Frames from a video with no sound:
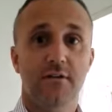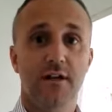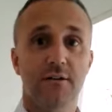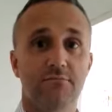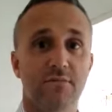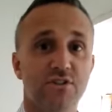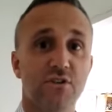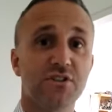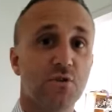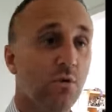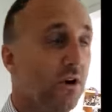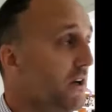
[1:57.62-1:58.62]
Yeah, it's nice
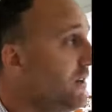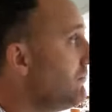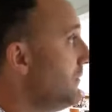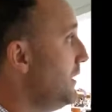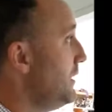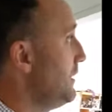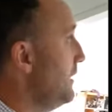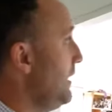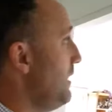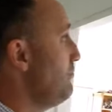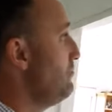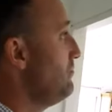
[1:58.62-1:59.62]
and quiet.
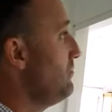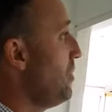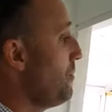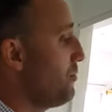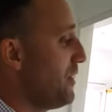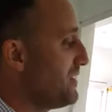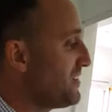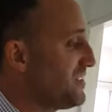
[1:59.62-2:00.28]
Operates